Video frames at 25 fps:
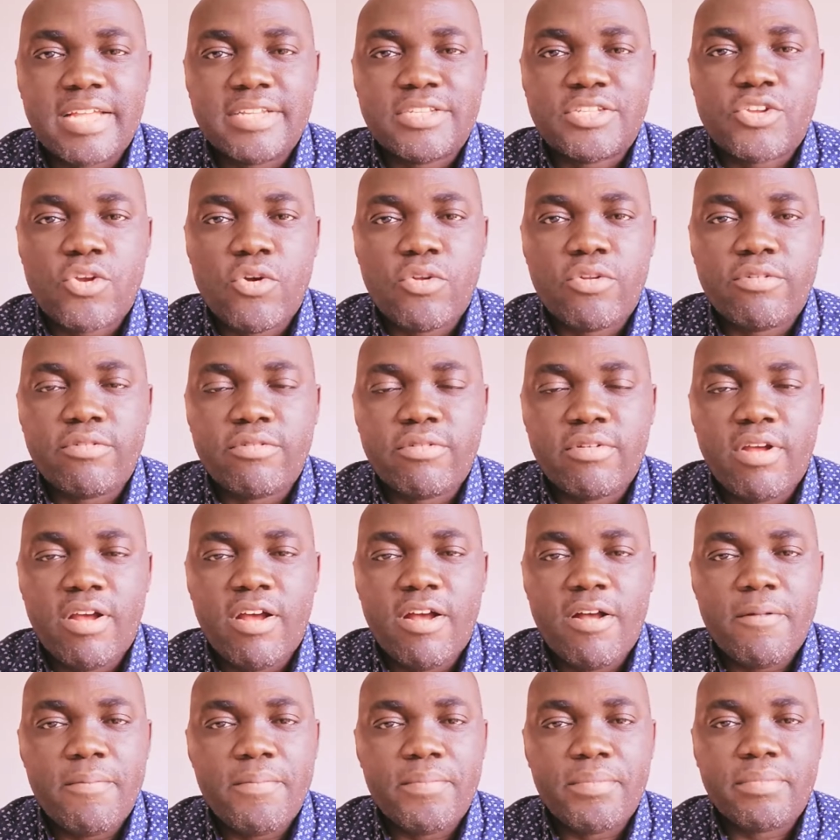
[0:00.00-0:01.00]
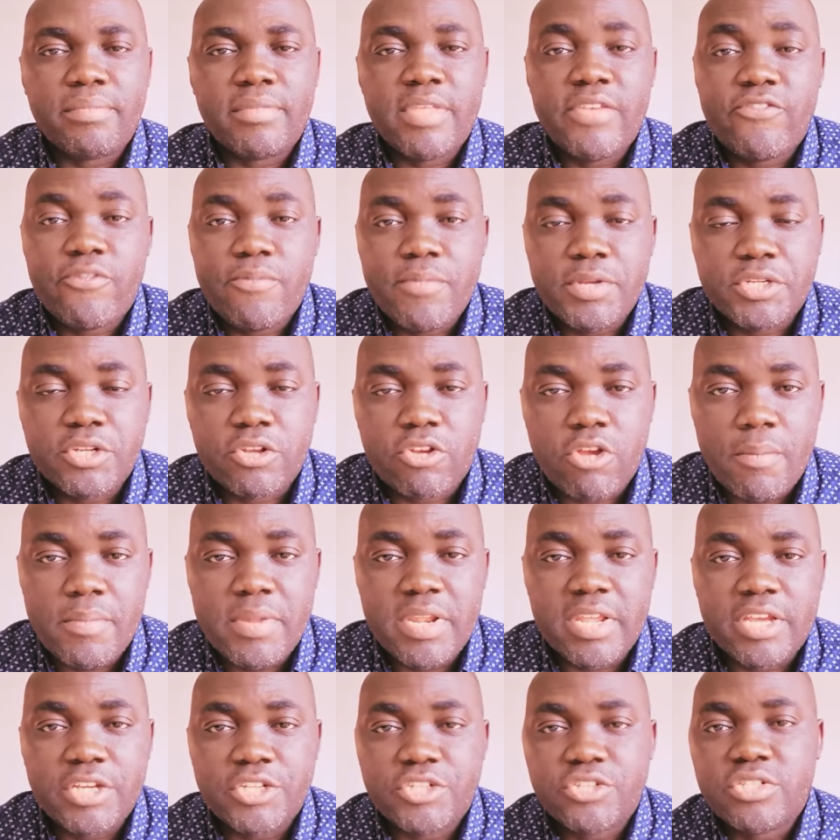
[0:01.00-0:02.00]
that's going to, information
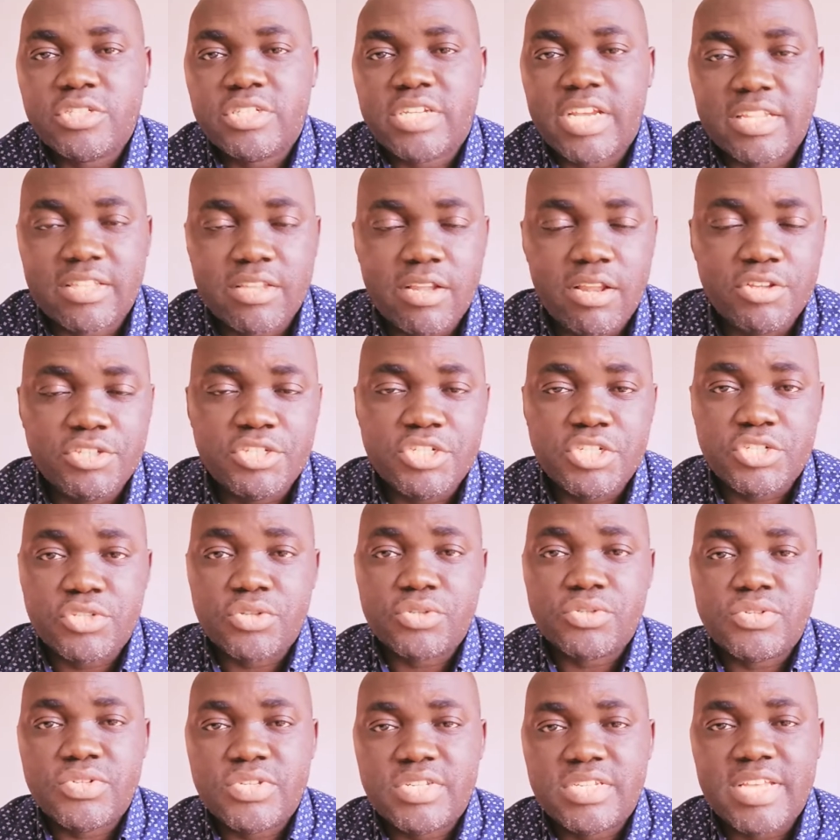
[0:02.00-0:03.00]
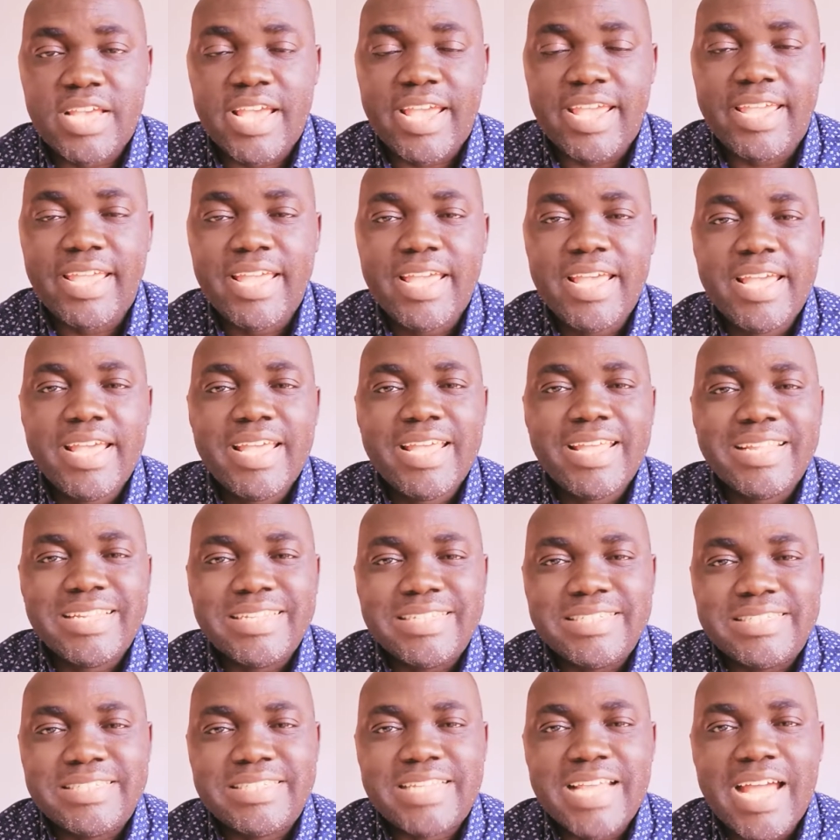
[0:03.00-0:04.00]
communication technology, so to say,
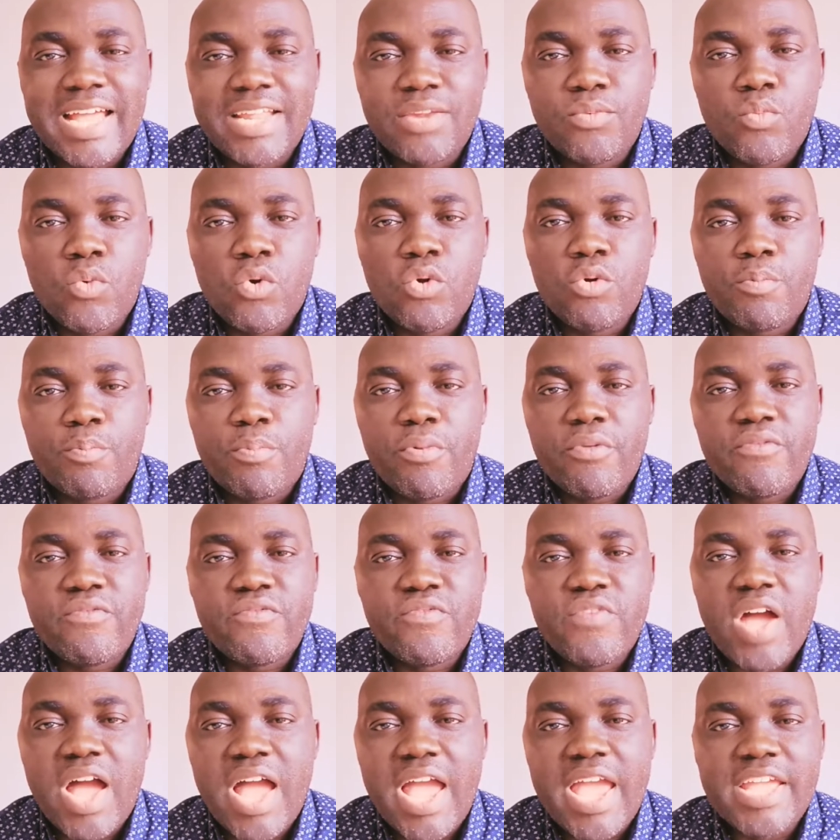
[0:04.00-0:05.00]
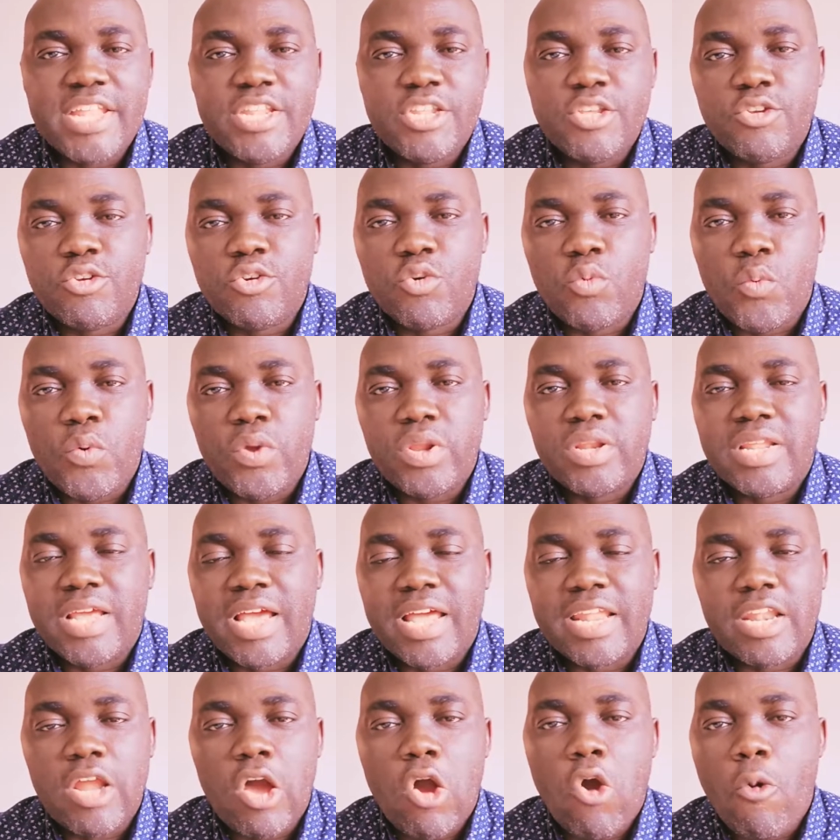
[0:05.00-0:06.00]
that will provide you with
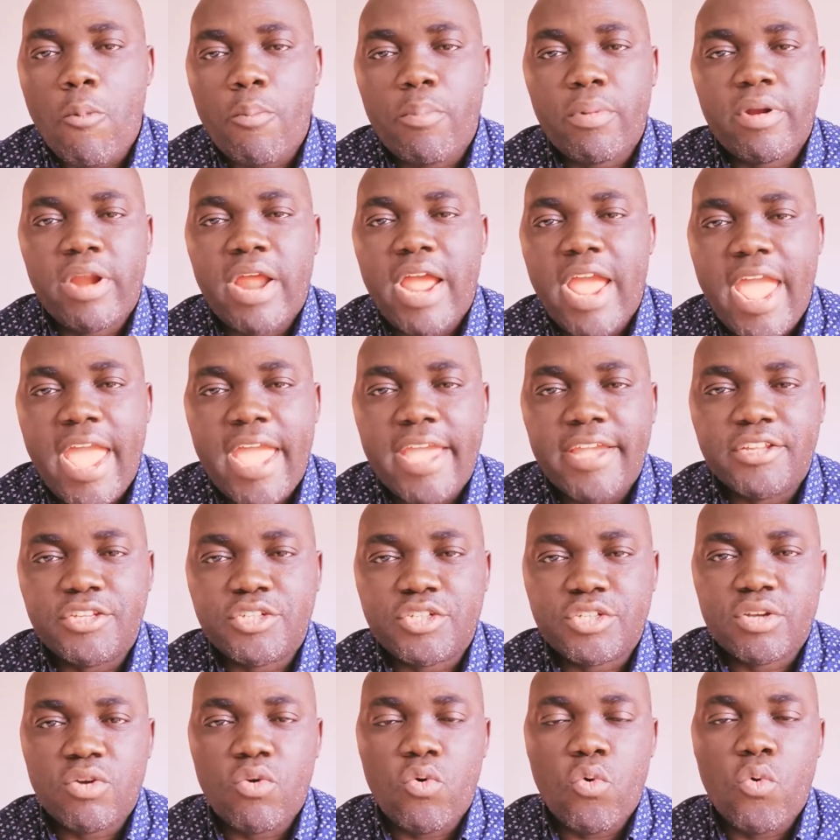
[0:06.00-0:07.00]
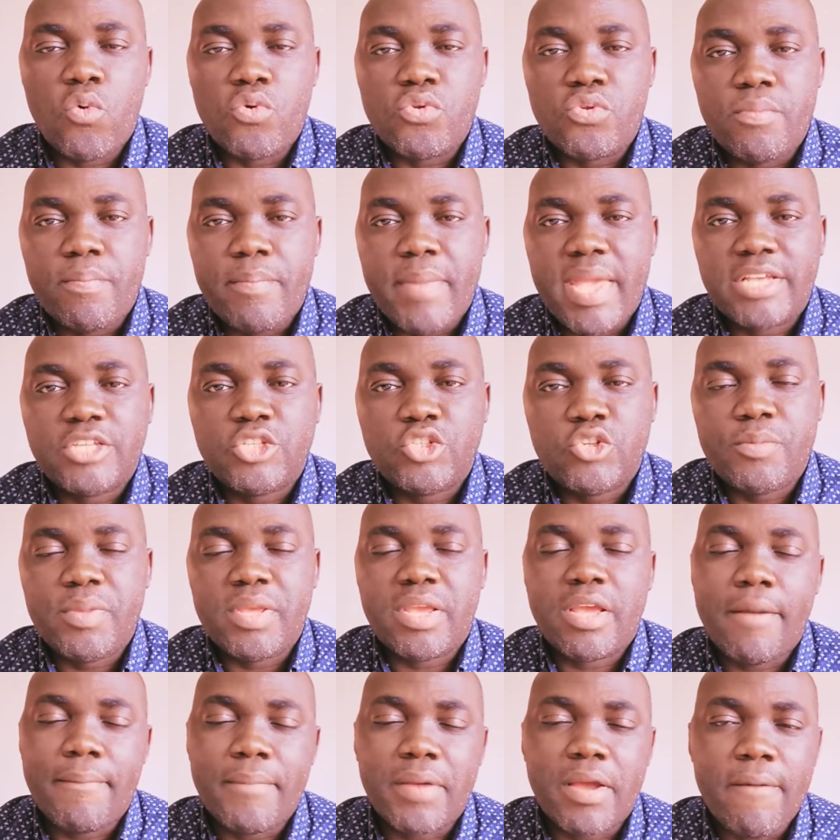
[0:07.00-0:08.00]
an upper edge, or it makes you
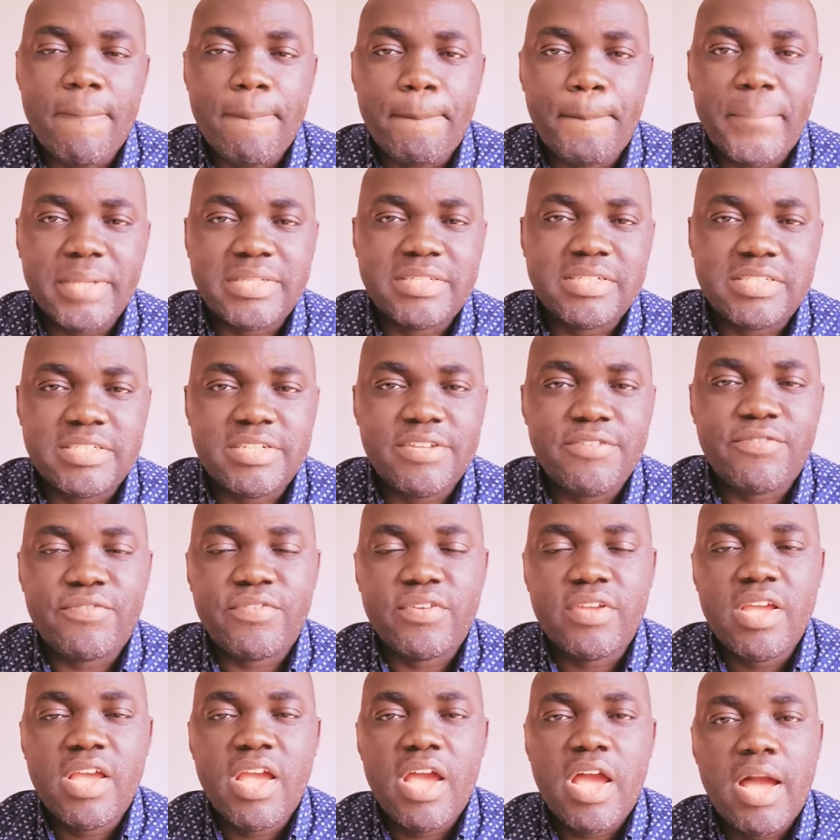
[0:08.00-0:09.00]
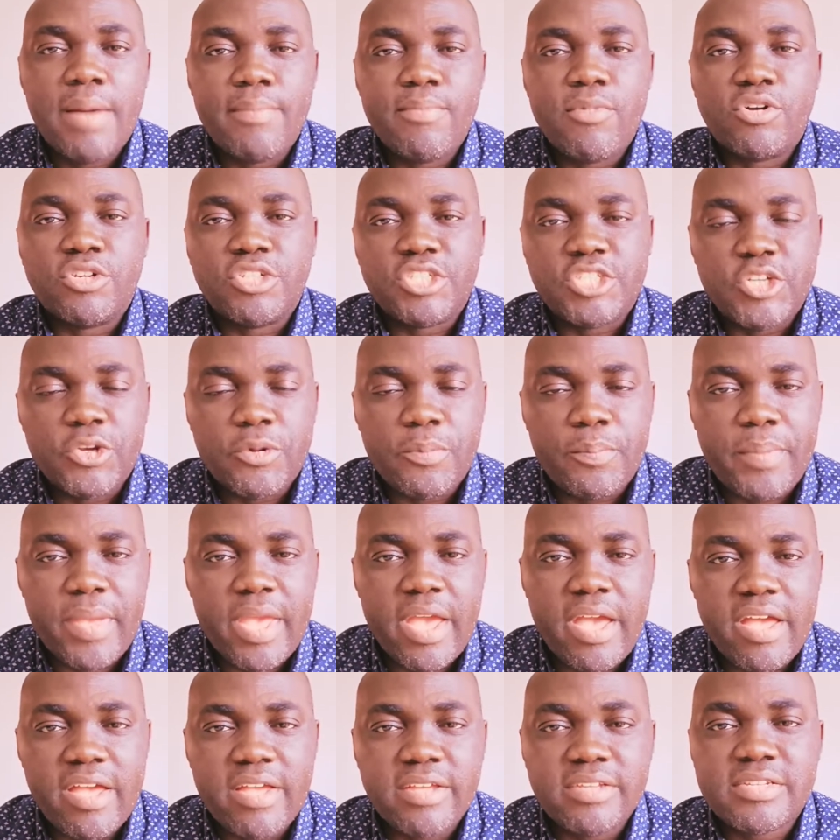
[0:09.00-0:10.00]
become competitive amongst your
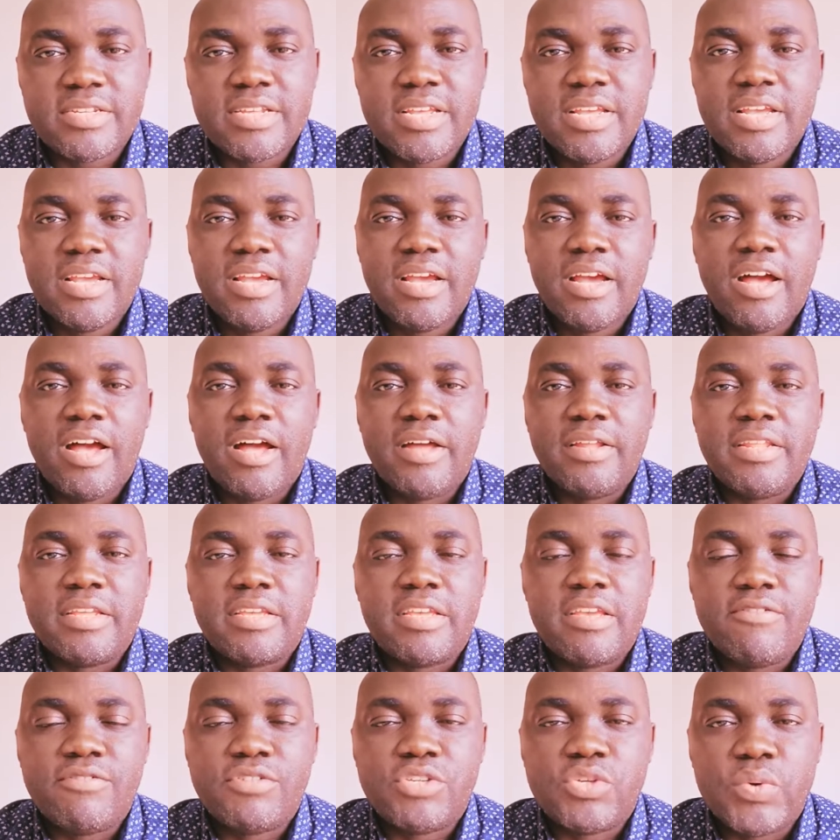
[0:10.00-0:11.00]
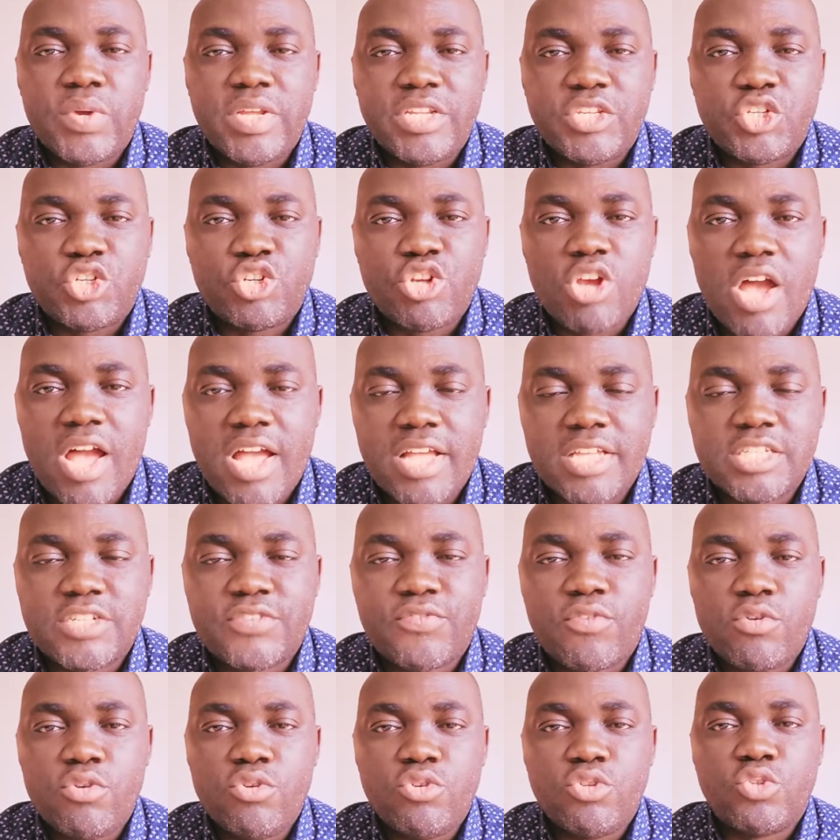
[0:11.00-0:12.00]
peers. It gives you a
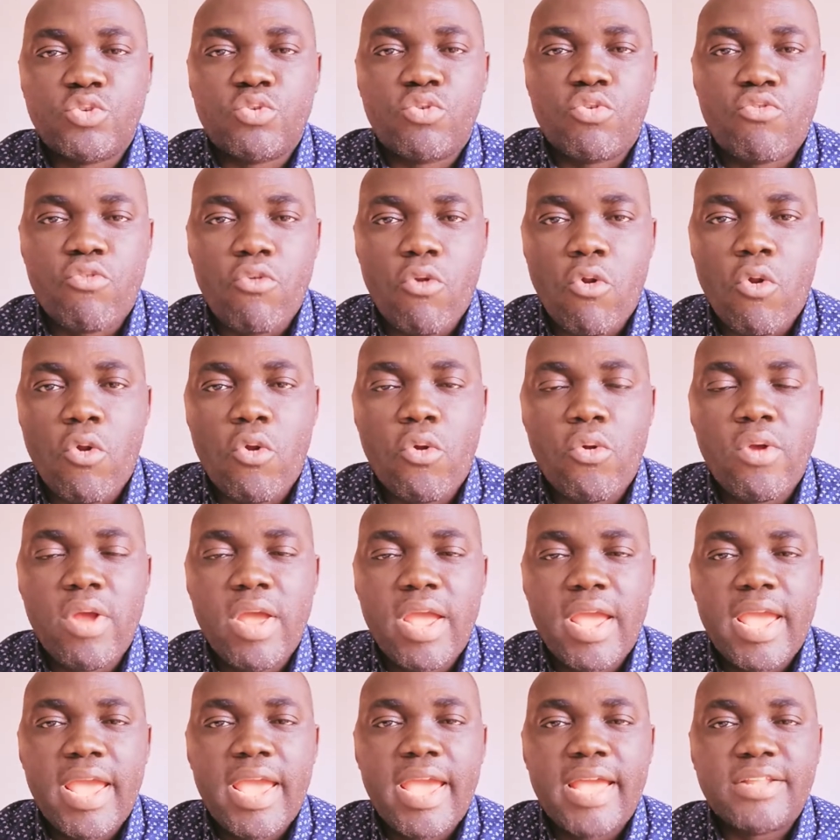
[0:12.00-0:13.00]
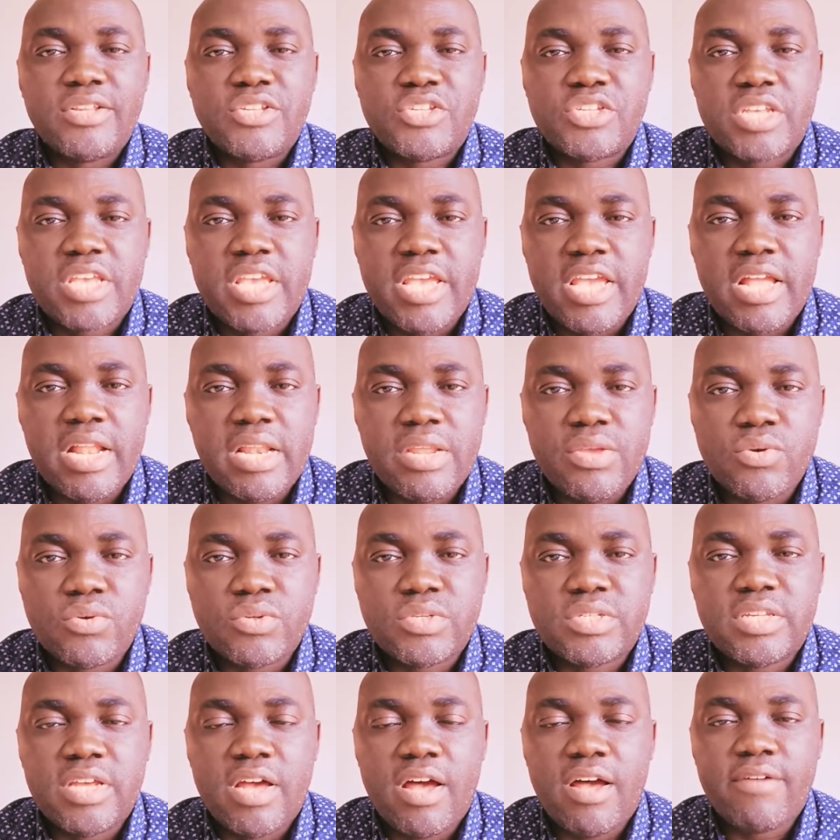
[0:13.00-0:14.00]
chance for you to grow and scale
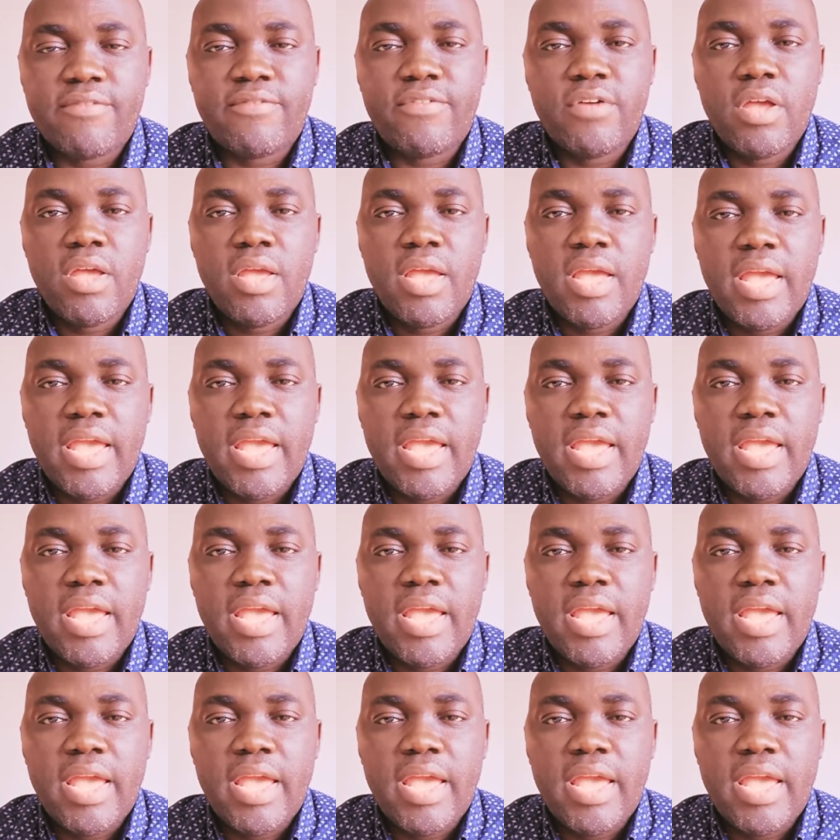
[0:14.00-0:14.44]
yourself.